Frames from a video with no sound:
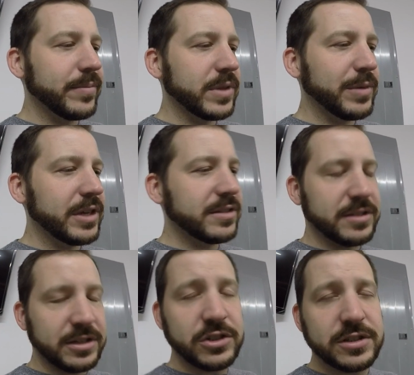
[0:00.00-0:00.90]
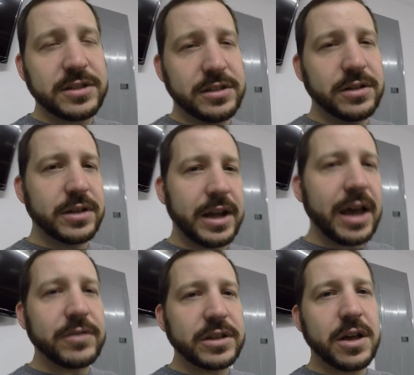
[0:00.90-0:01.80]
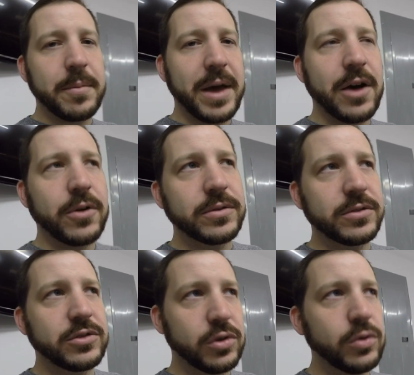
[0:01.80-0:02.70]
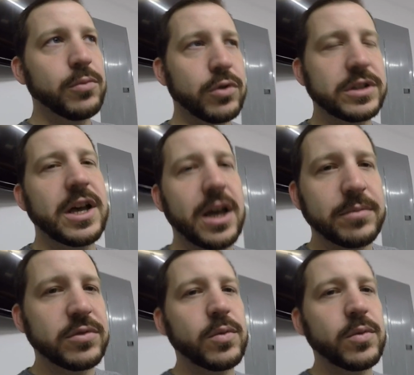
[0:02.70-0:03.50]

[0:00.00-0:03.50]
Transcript: because this engine's still going to have to come out 2 more times.